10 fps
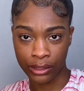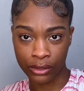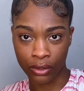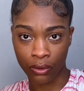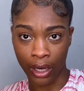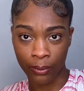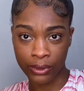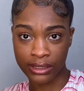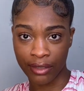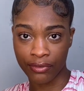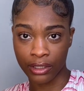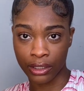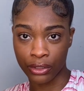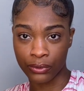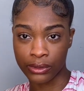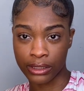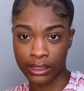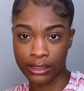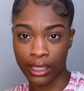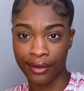So I will definitely use
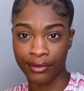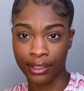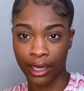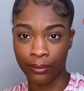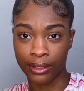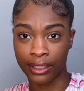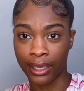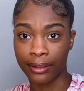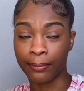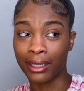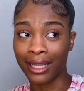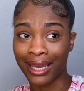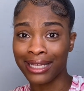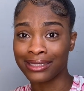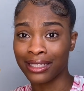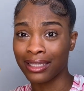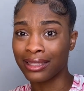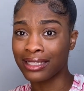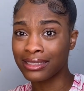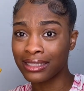this every now and then. But like I said,
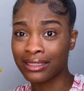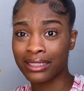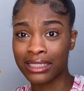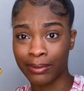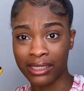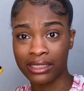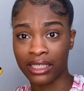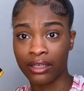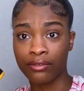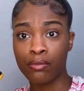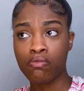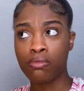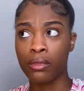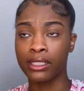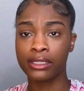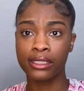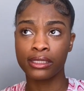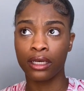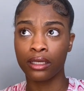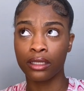this is expensive. This is
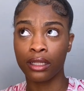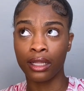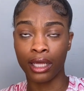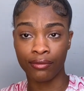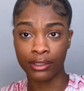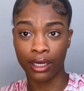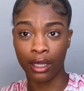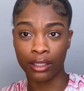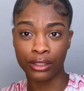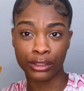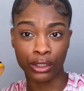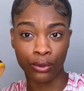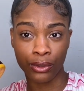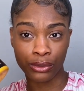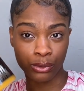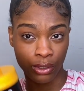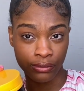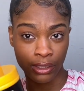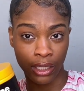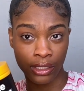$11 going on
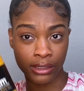$12.